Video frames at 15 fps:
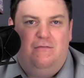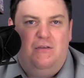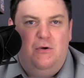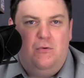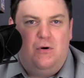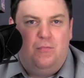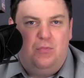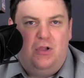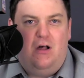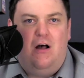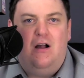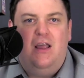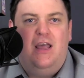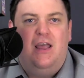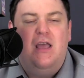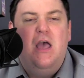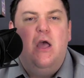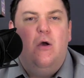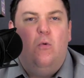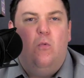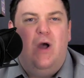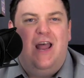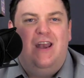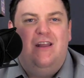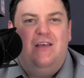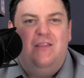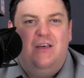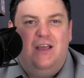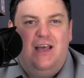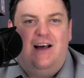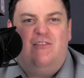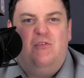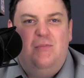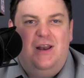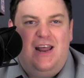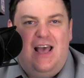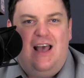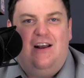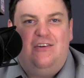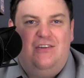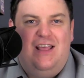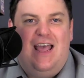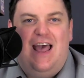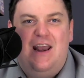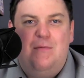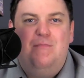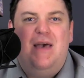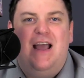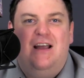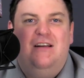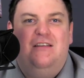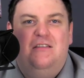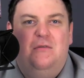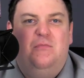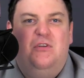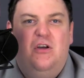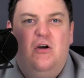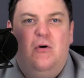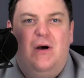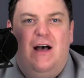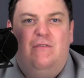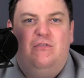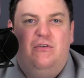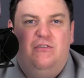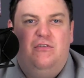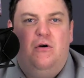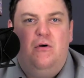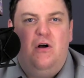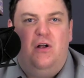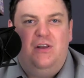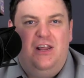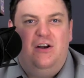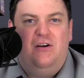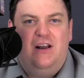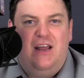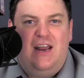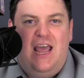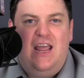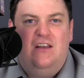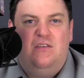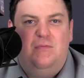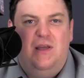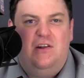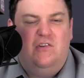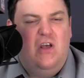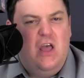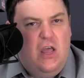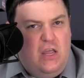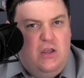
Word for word: if you were blogging when the government actually had a mechanism to go after so-called internet hate speech,